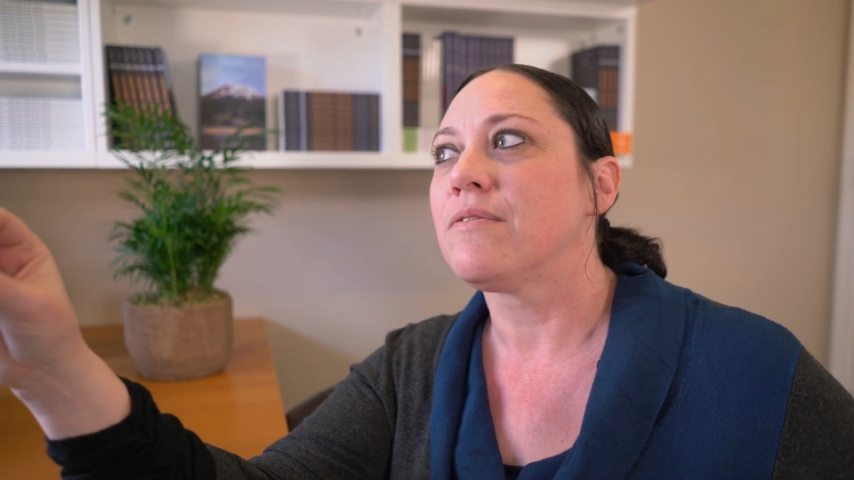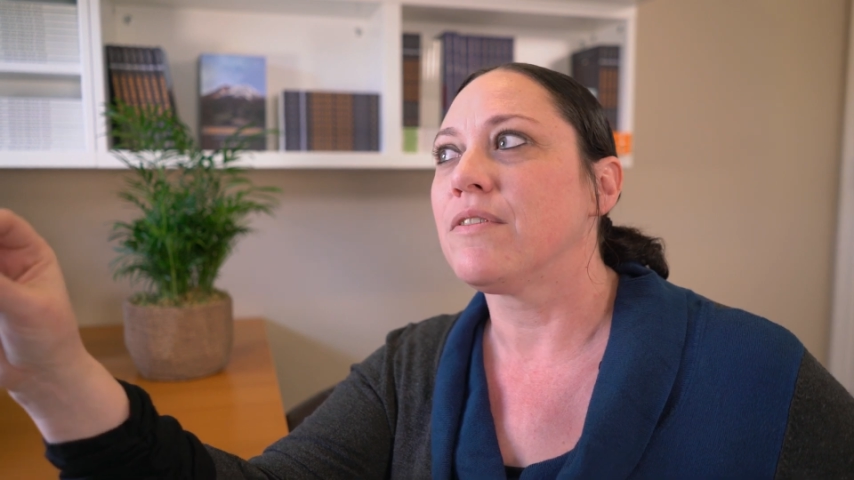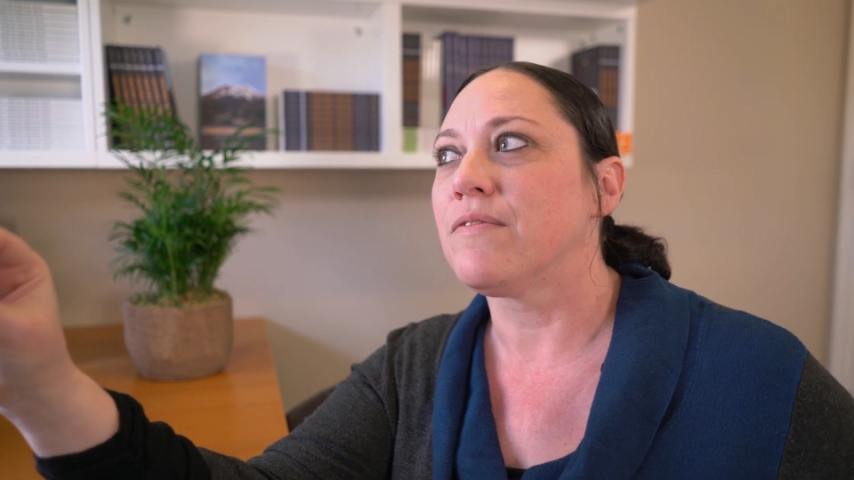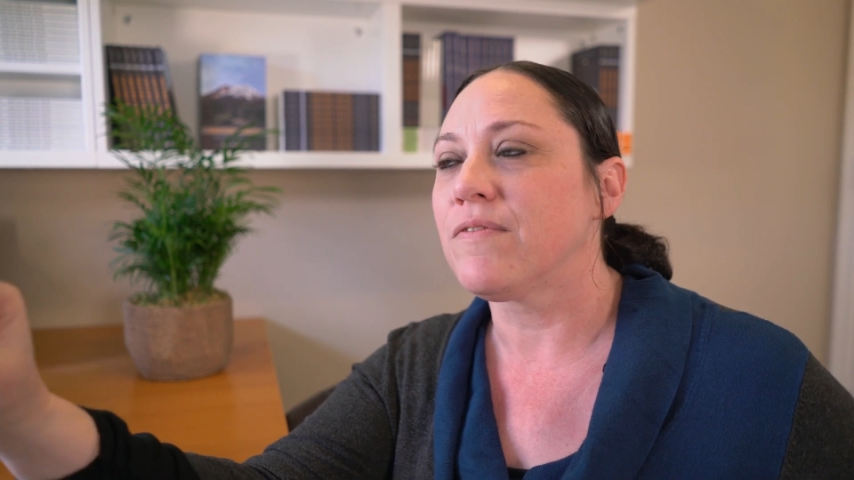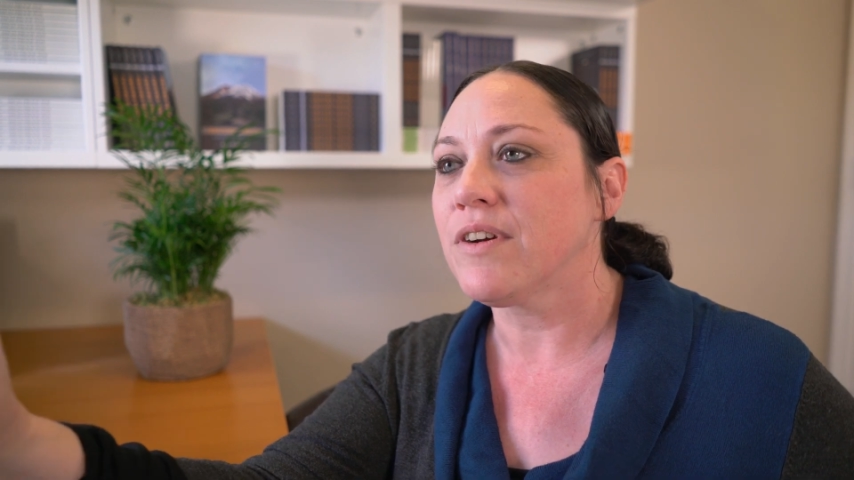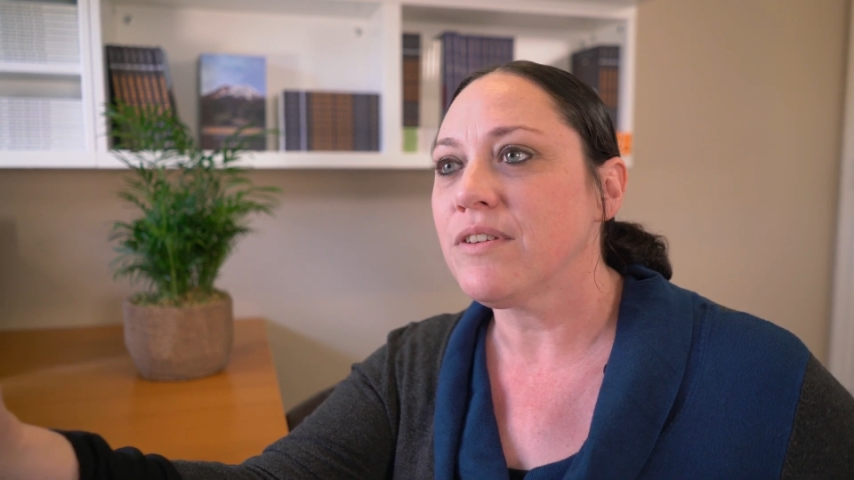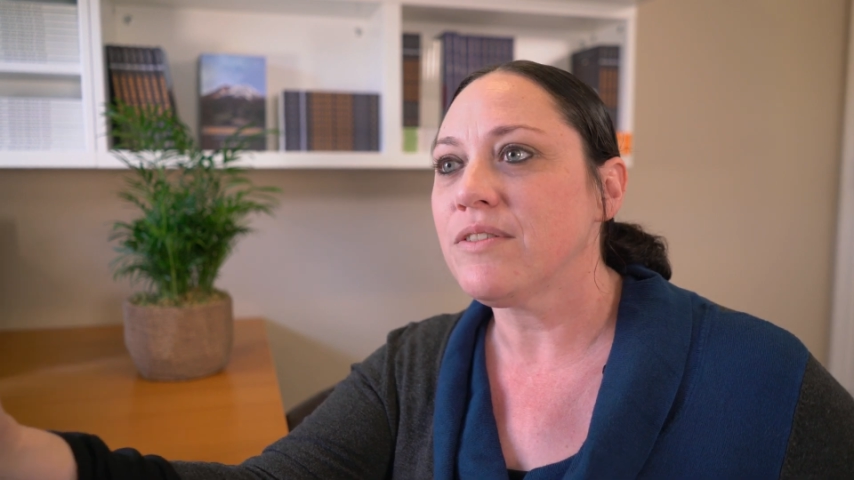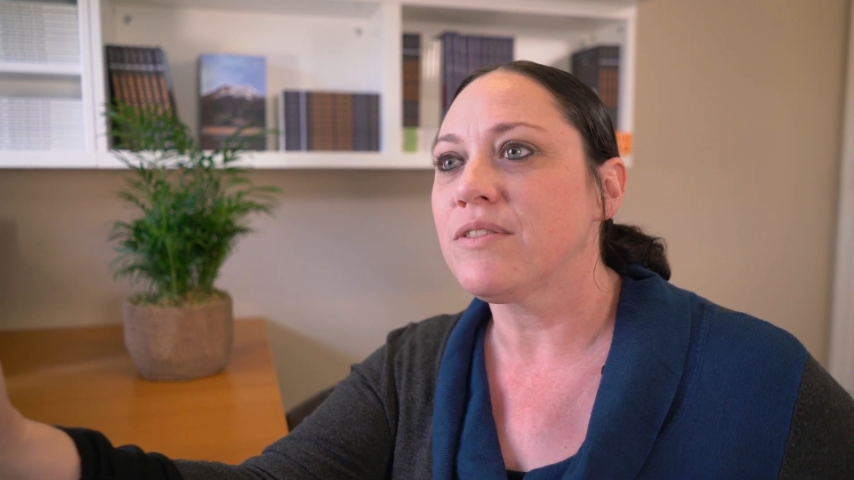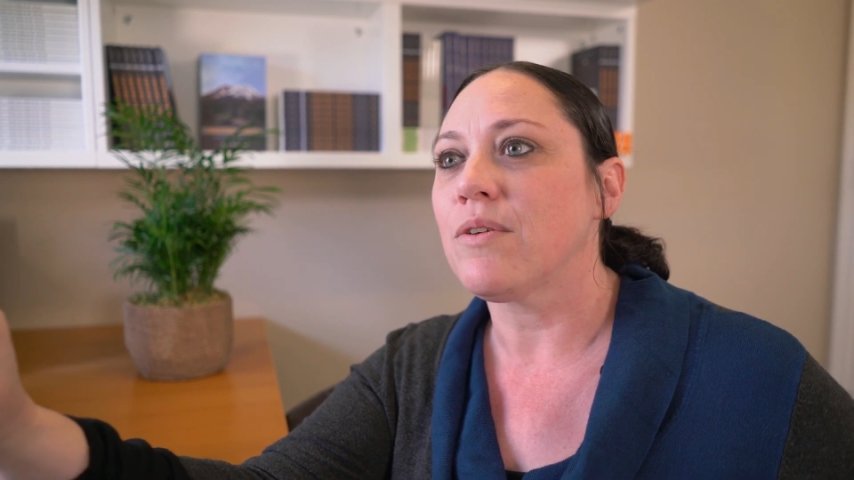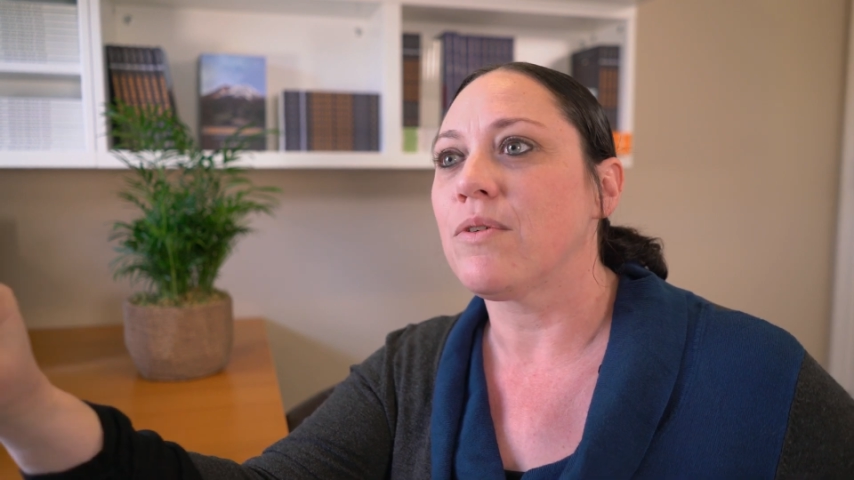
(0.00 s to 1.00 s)

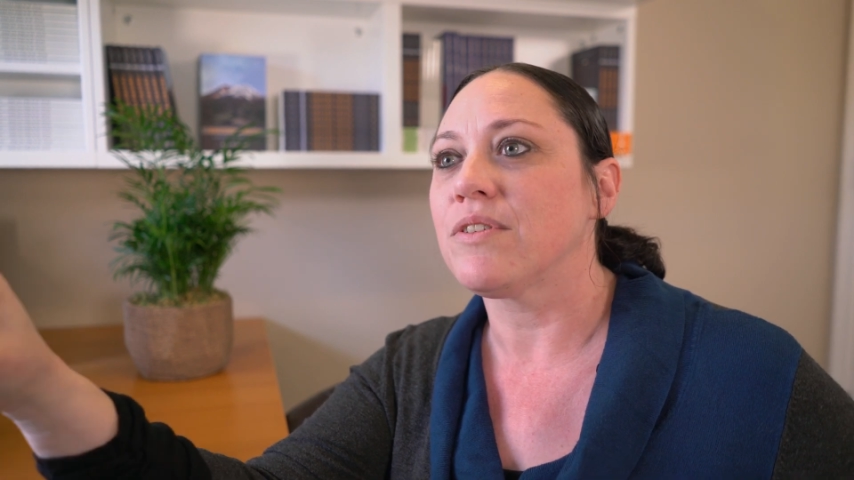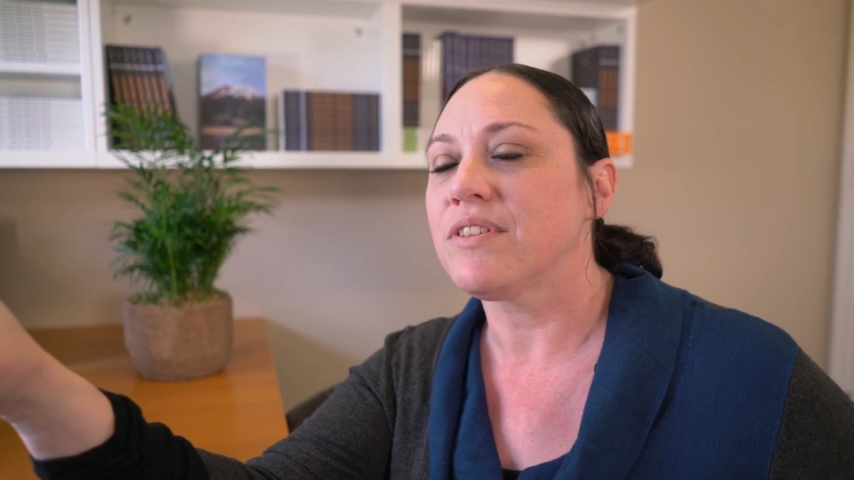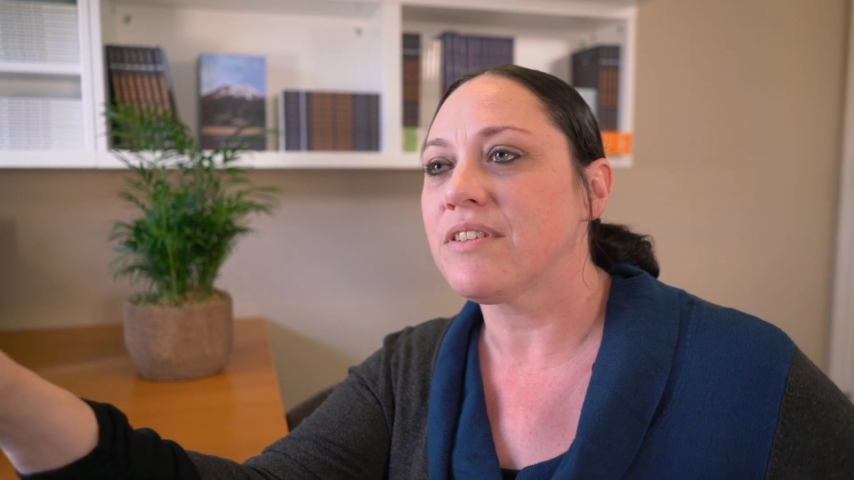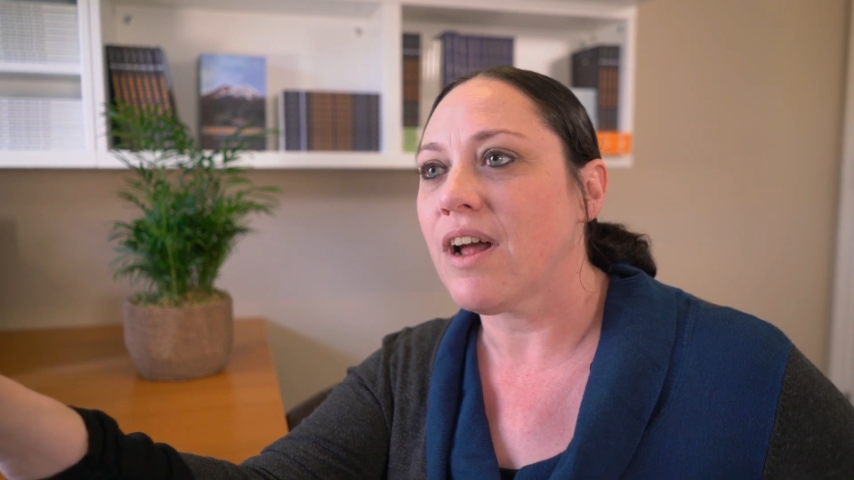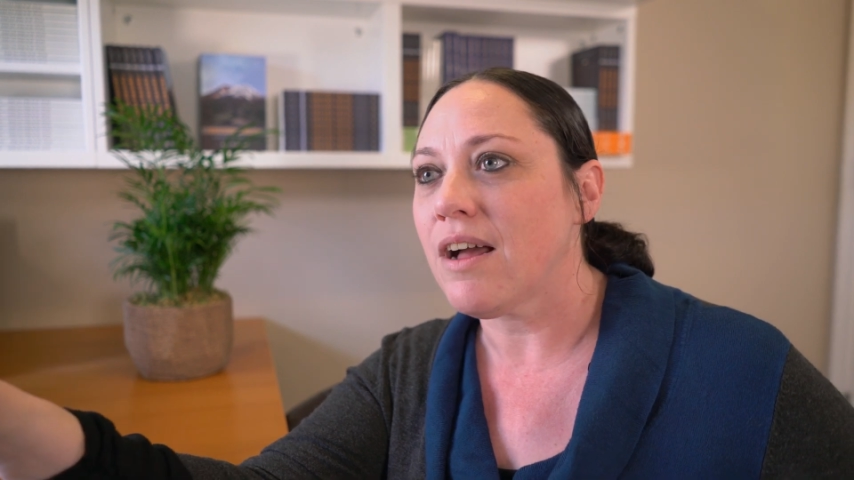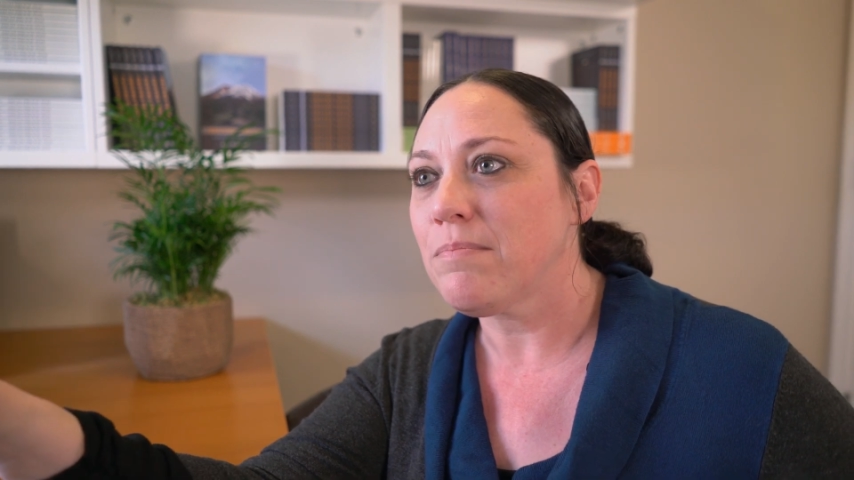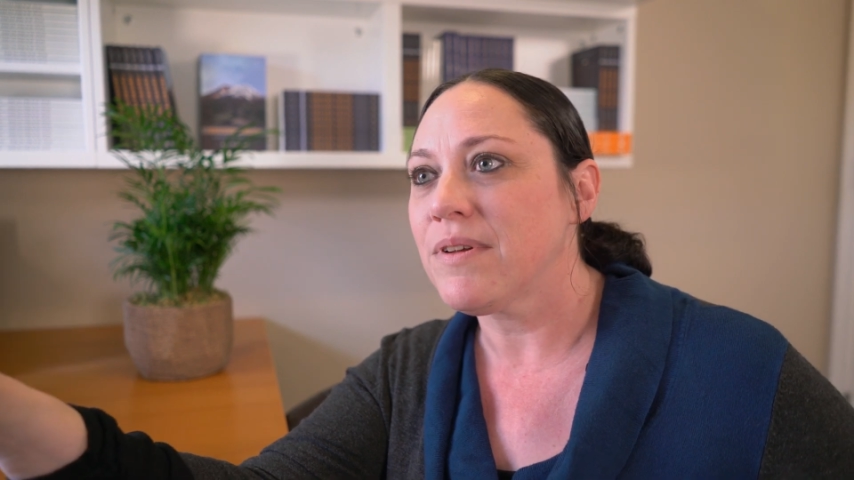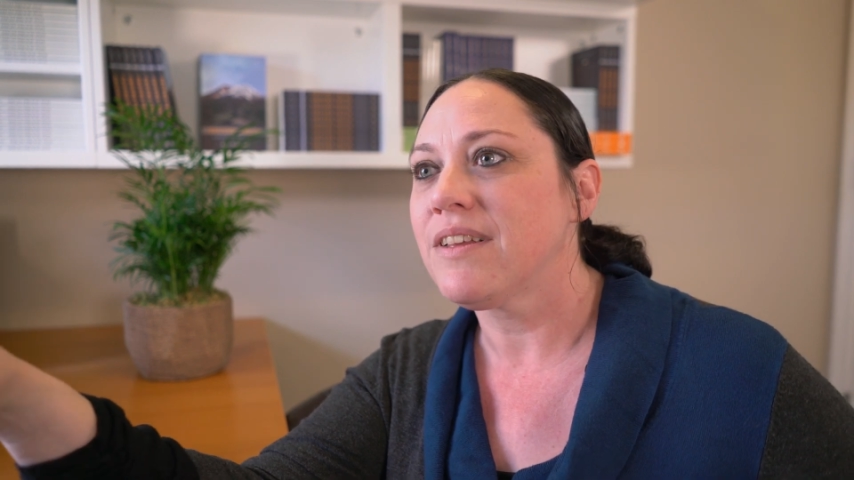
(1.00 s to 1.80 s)
reverse or stop